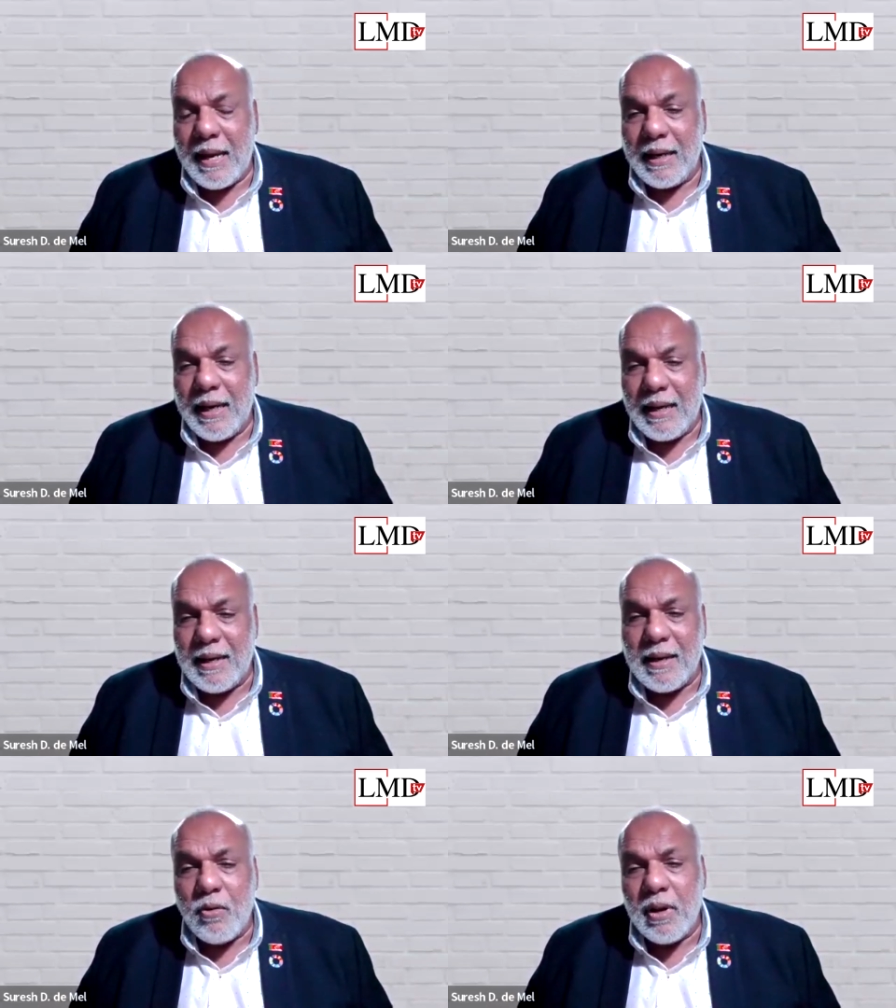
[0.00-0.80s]
and get
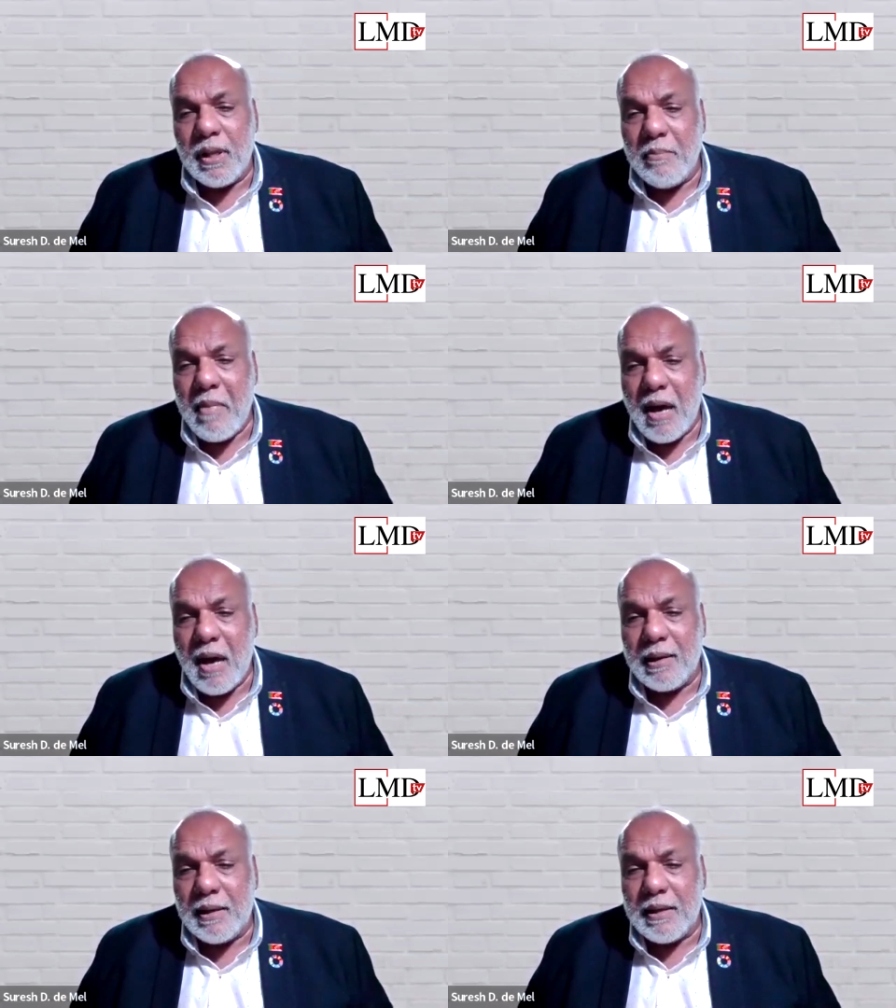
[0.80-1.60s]
it out in the
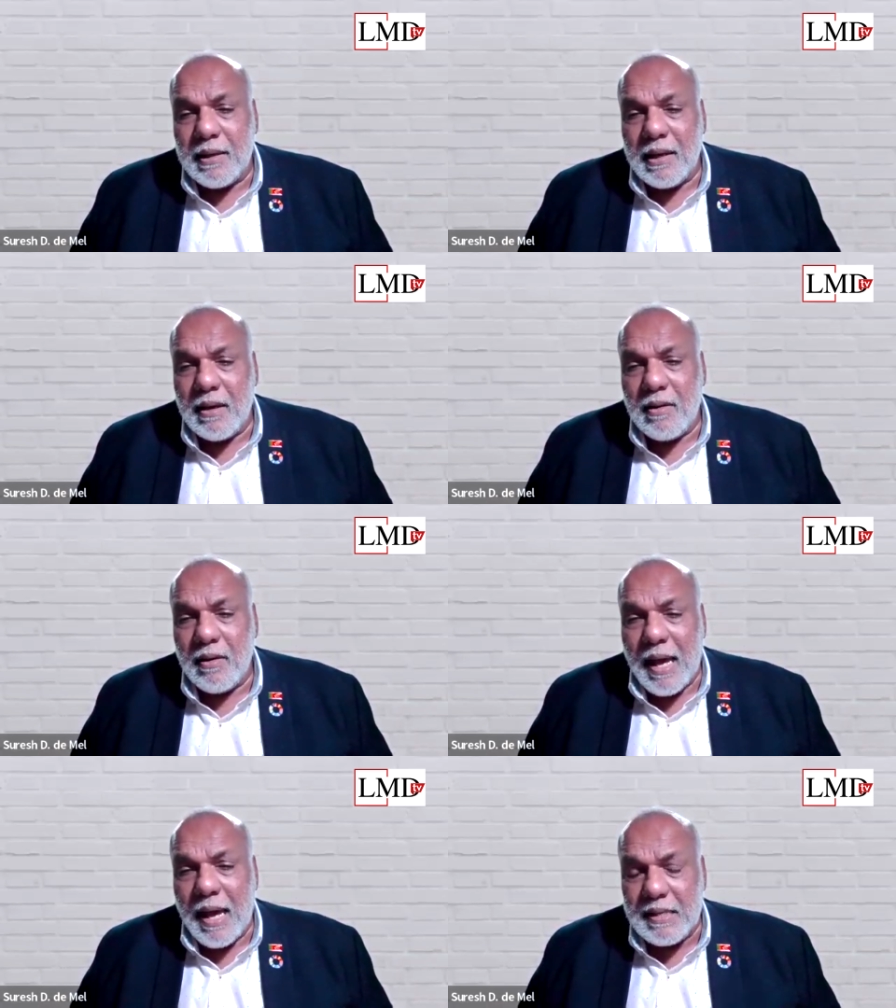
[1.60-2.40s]
market
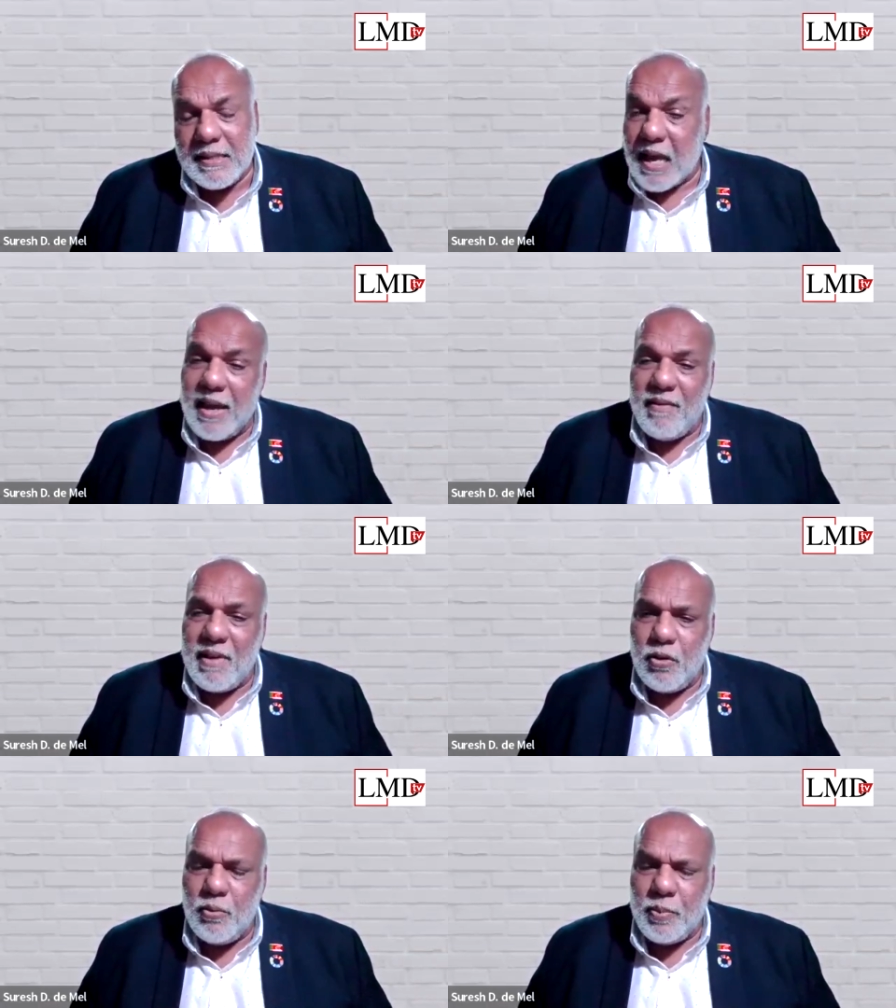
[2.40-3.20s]
as a
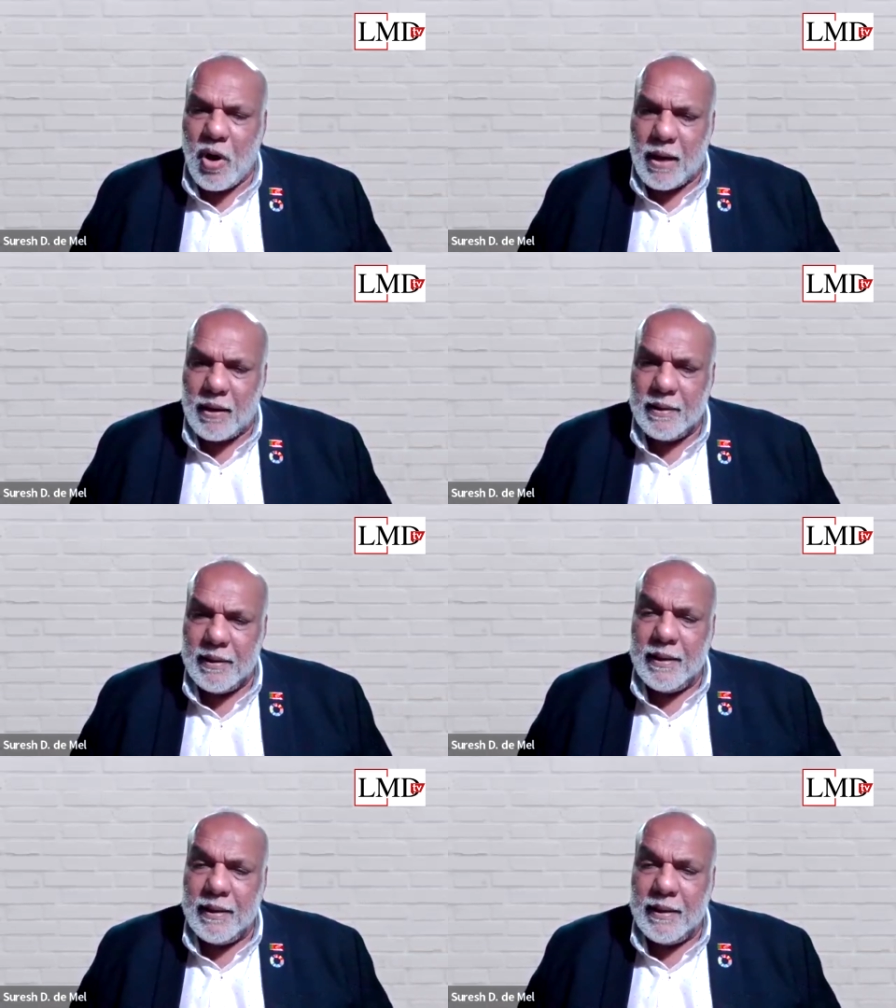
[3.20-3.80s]
high-value product.